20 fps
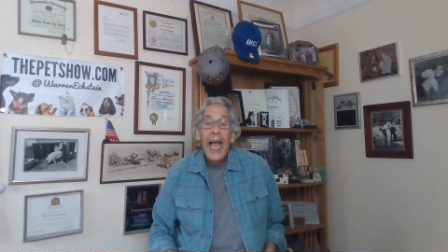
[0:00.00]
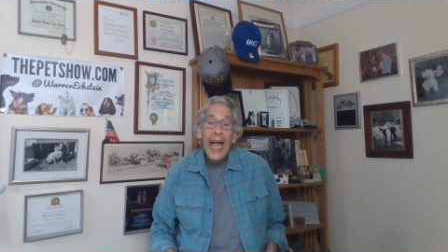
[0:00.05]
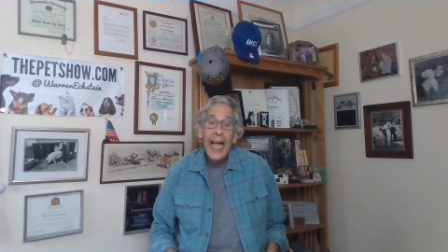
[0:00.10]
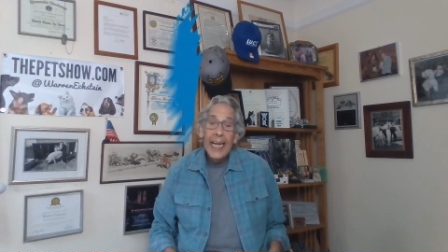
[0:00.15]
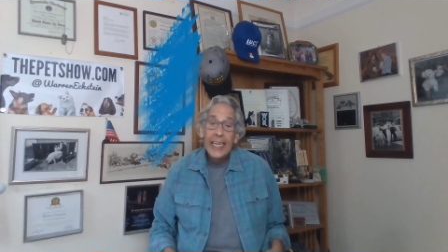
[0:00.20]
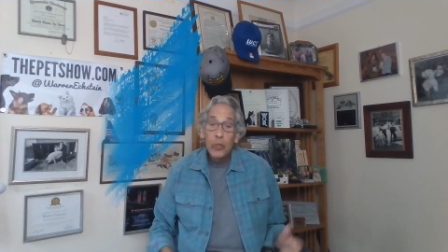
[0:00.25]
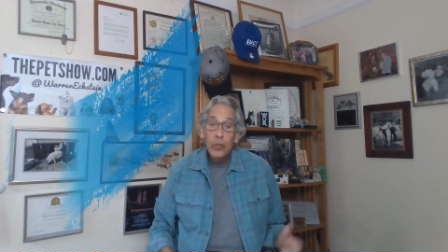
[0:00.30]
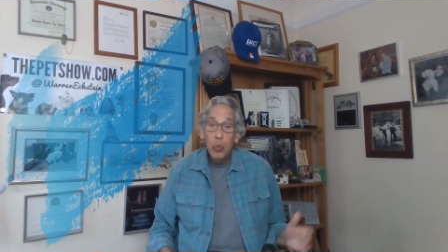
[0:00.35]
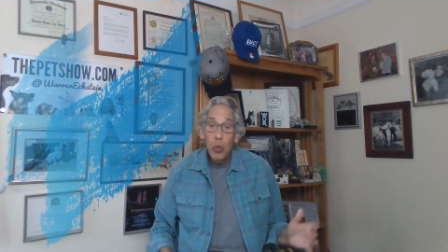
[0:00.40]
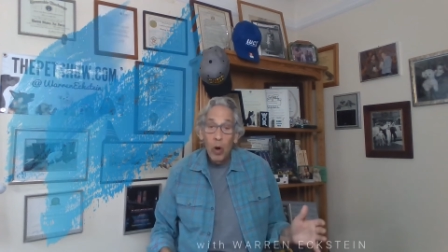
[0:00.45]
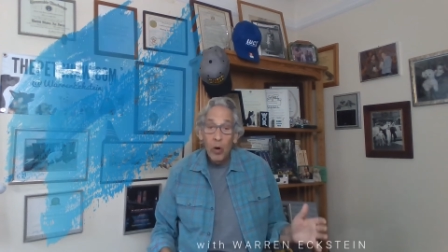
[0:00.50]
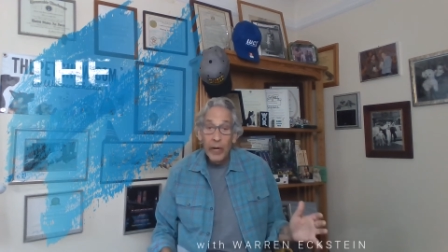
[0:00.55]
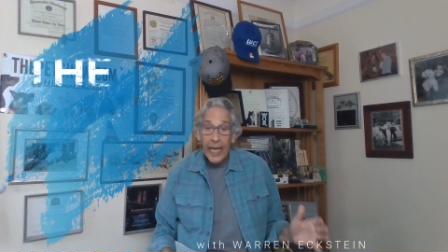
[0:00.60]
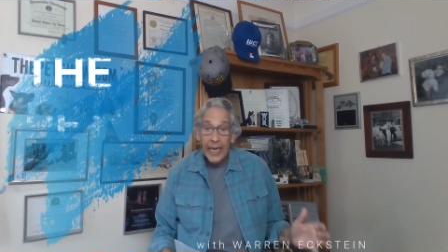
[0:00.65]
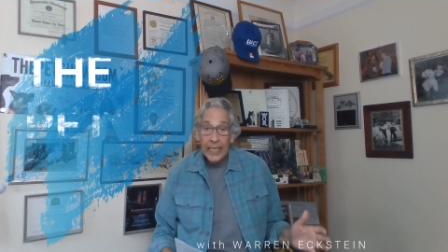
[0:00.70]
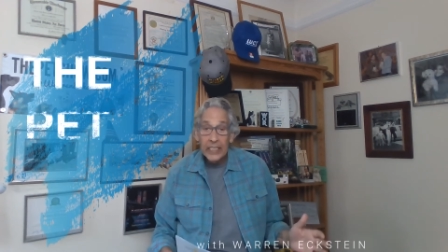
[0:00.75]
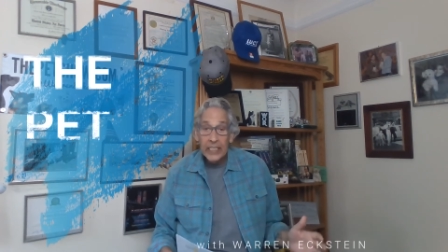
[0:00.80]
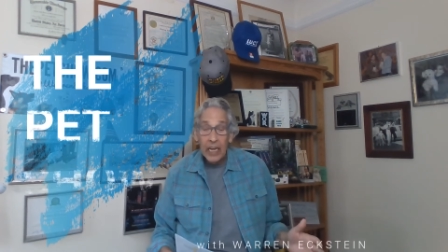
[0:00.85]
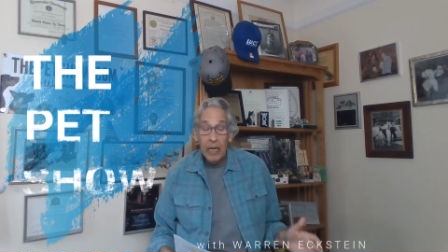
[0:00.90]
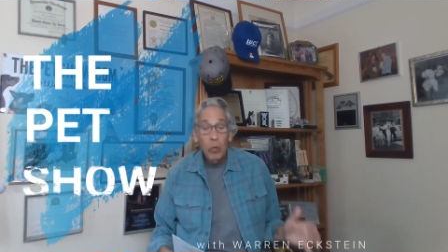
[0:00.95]
Hey, it's Warren
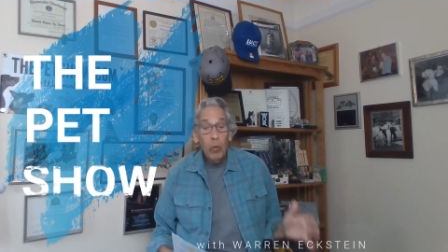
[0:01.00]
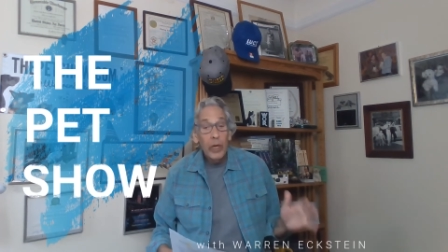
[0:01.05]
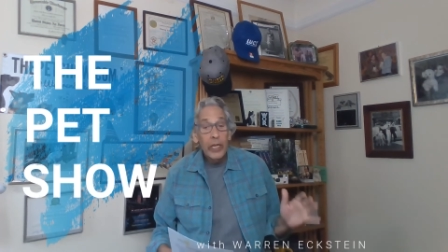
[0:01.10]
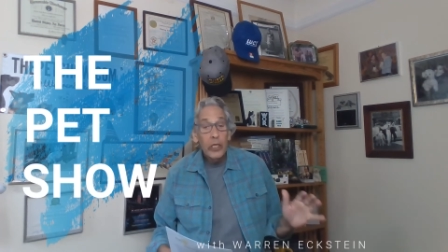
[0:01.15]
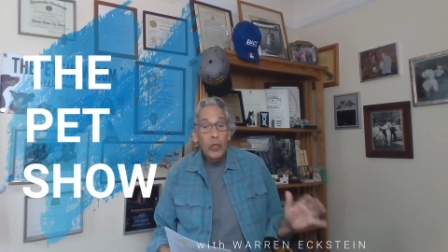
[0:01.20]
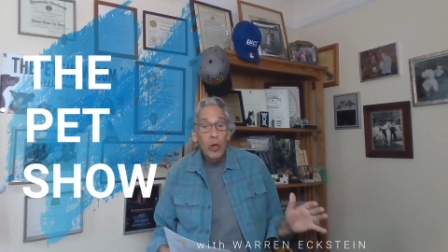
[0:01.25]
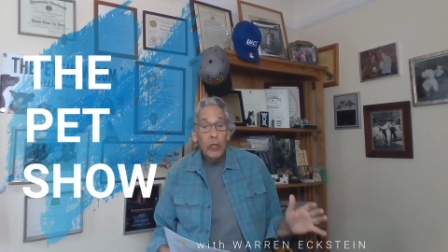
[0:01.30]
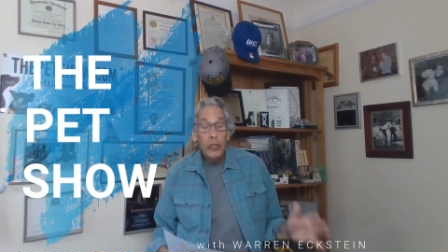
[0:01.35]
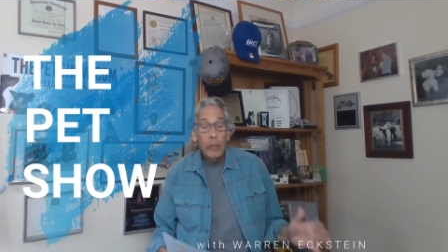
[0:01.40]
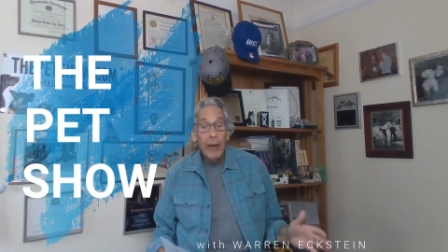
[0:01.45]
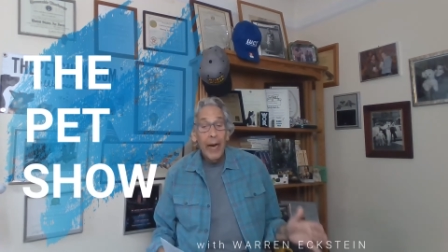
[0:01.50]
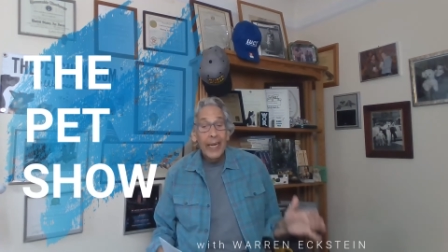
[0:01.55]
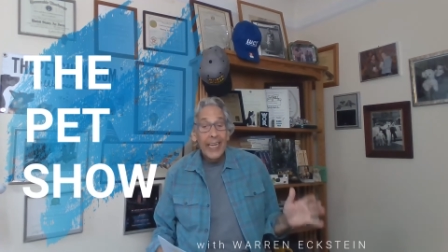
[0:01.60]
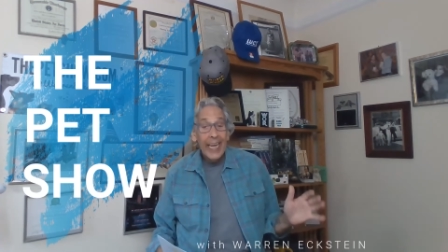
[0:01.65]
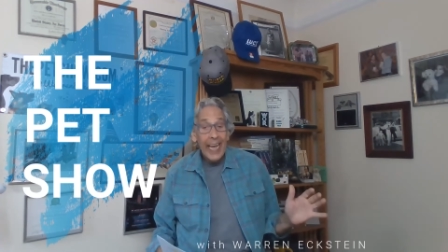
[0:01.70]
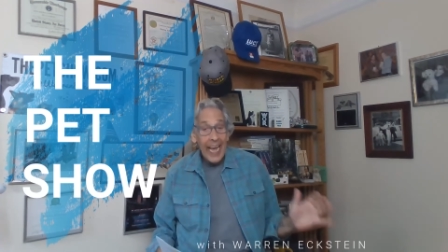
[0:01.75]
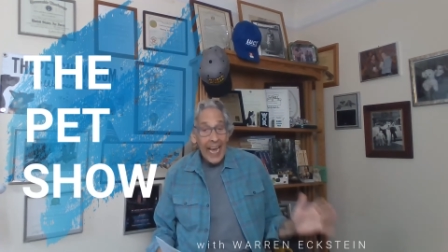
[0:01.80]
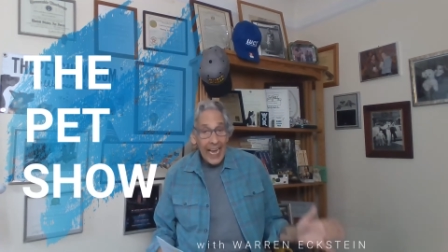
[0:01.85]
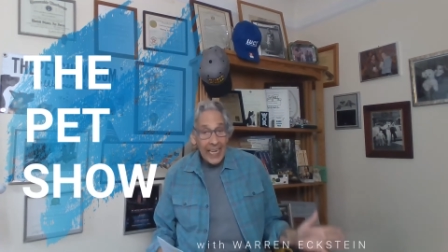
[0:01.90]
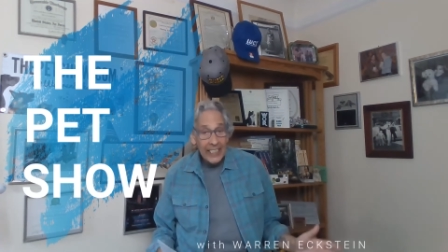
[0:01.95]
Eckstein. I want to talk to you about
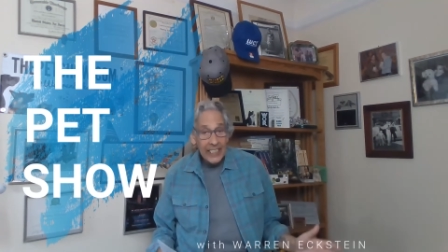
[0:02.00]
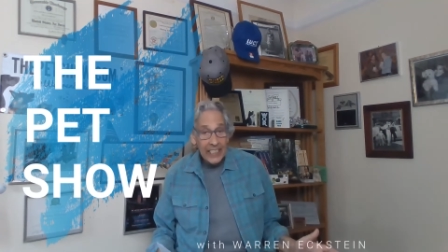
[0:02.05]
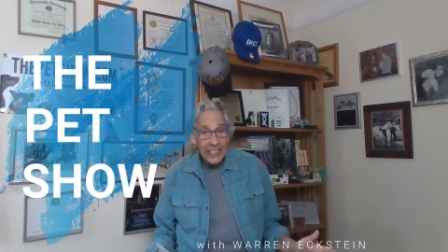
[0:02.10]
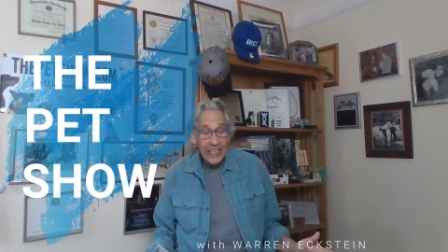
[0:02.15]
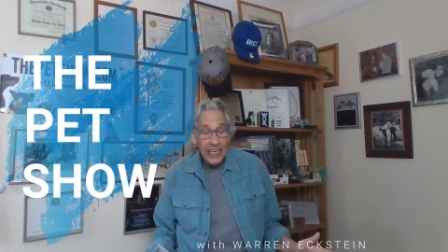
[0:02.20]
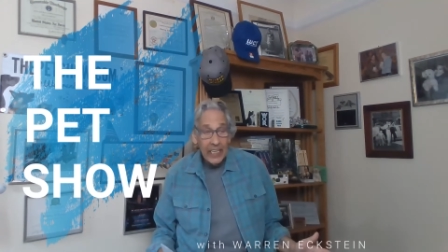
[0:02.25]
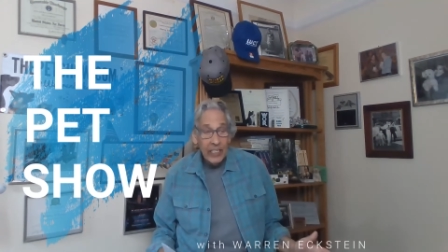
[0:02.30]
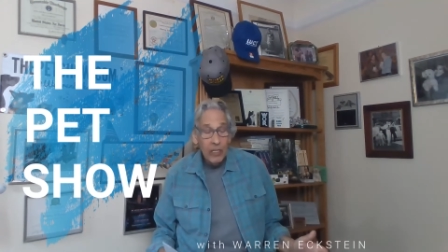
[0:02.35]
cats today.